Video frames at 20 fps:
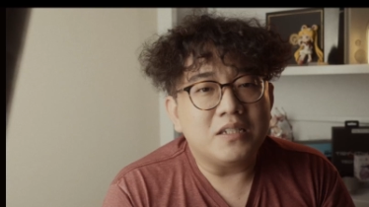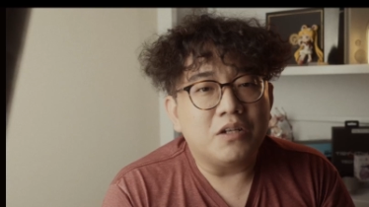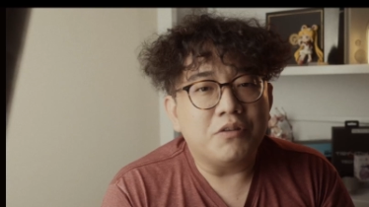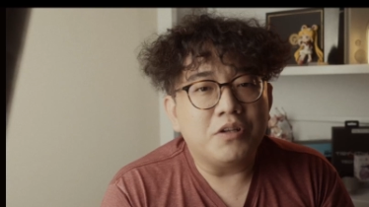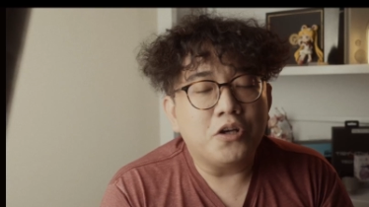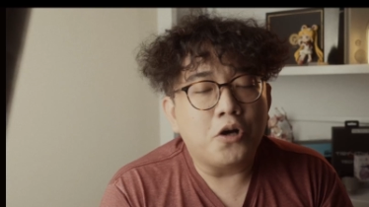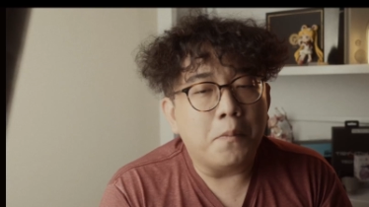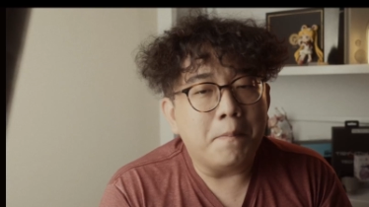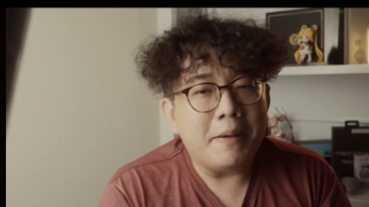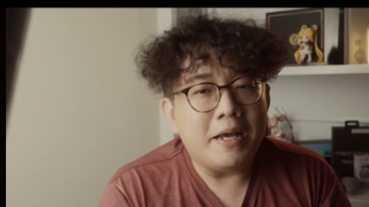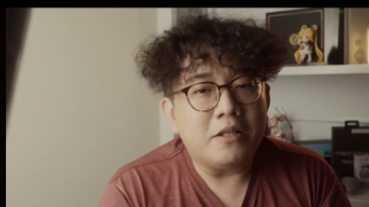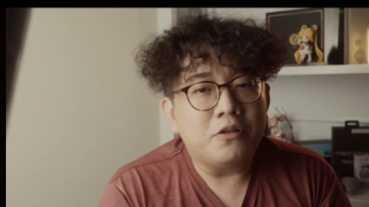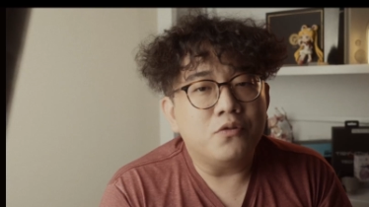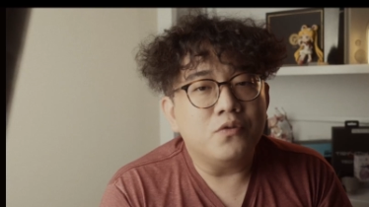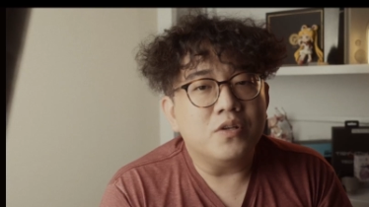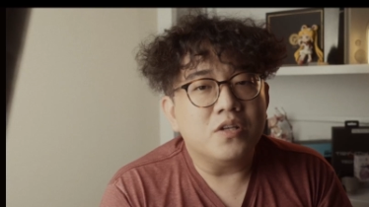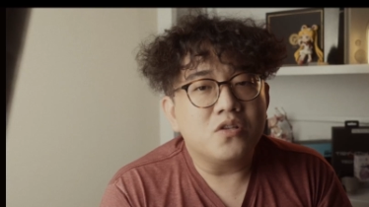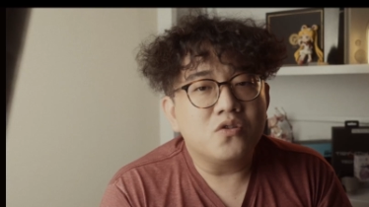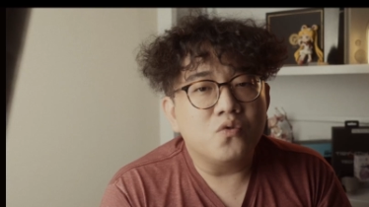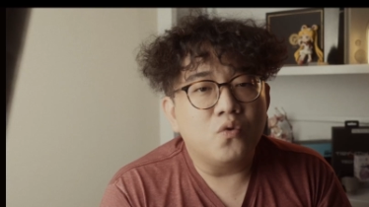sounding compared to
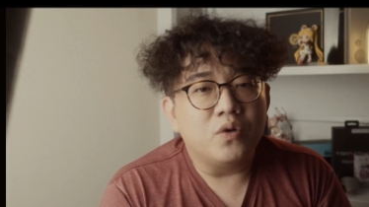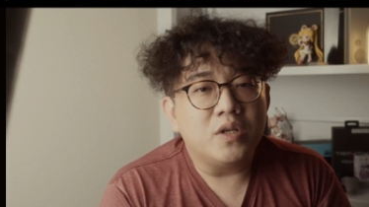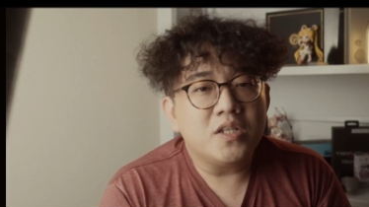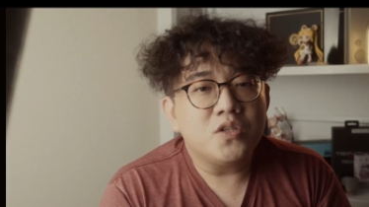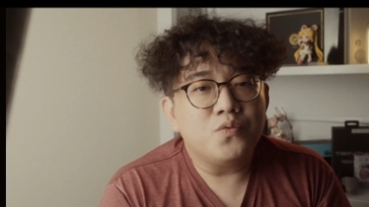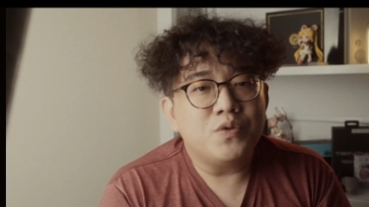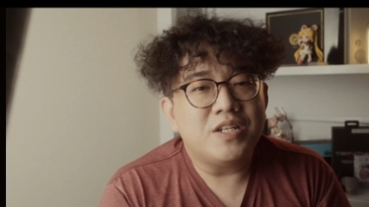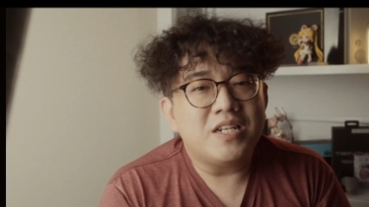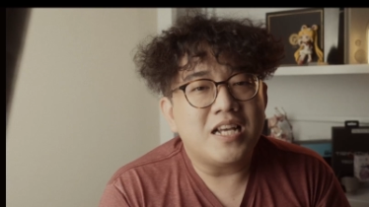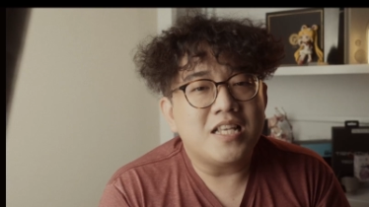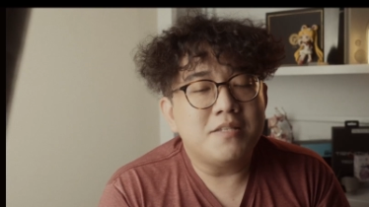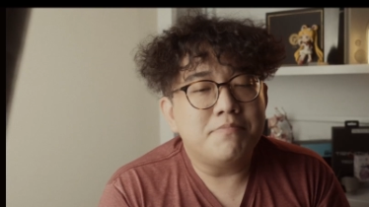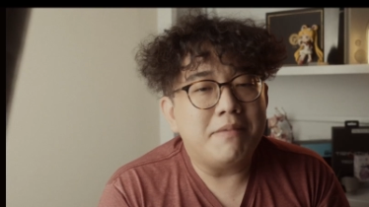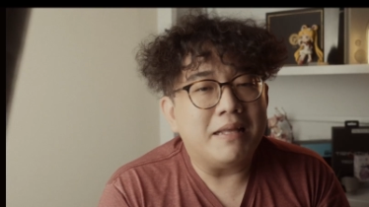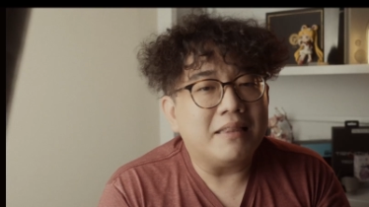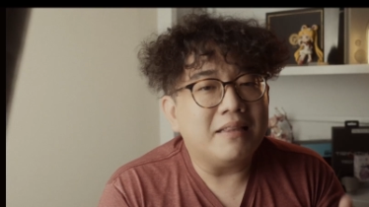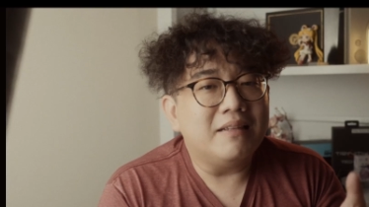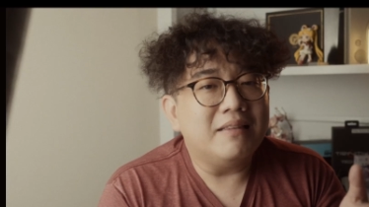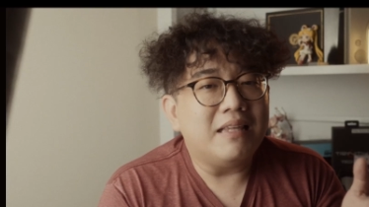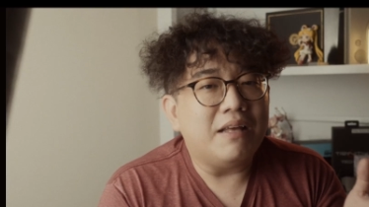the Sonus, which has
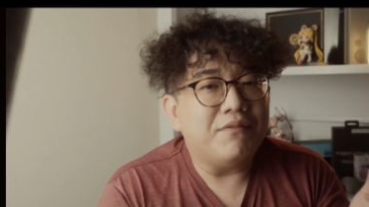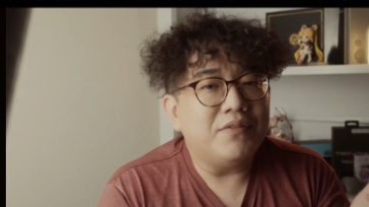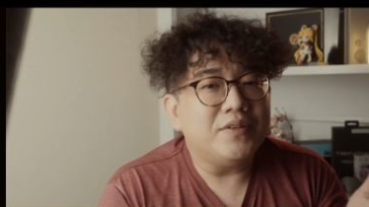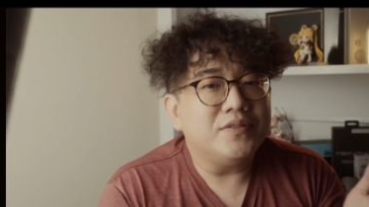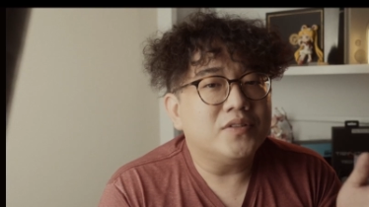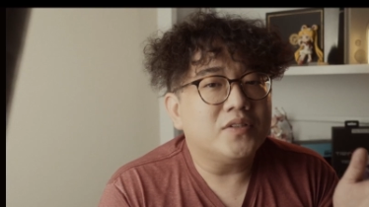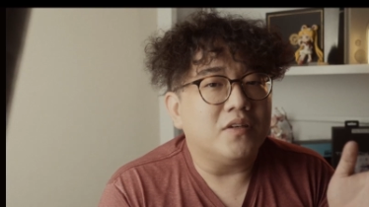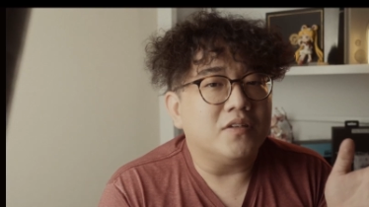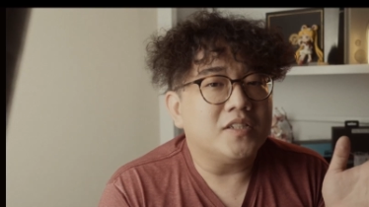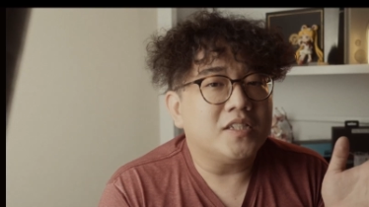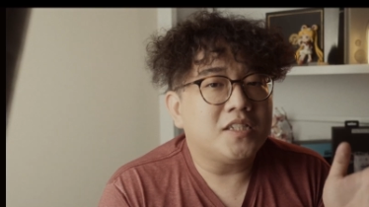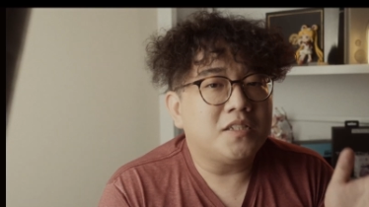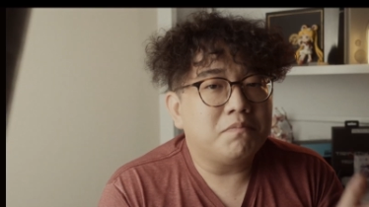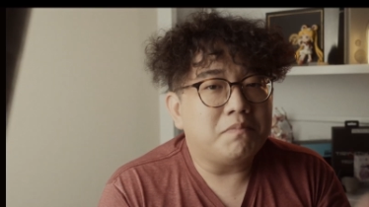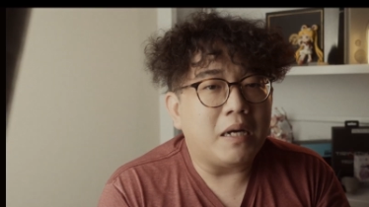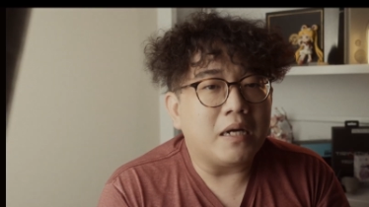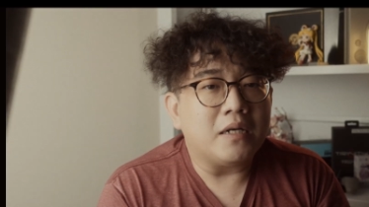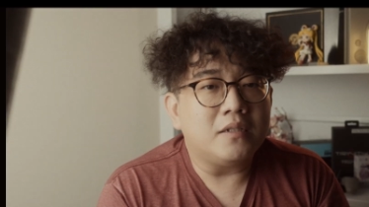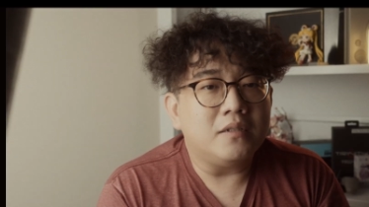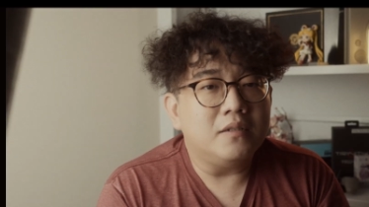better levels of
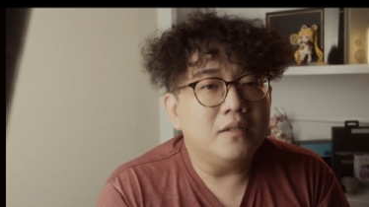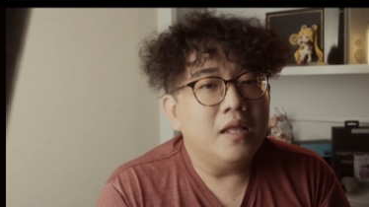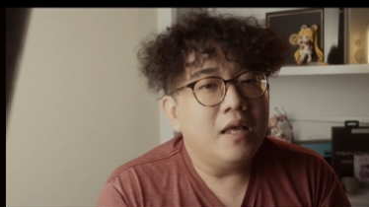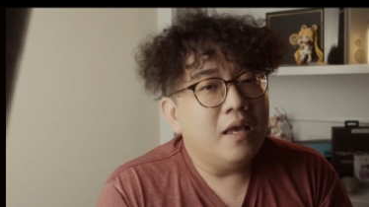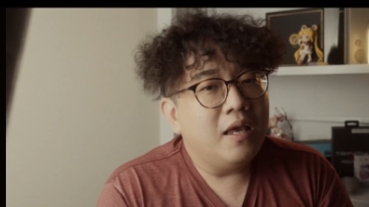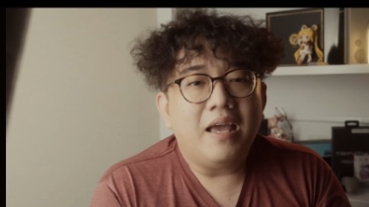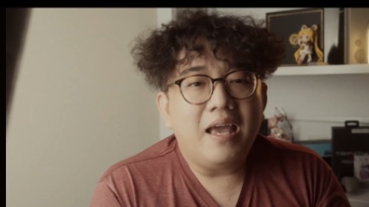sparkle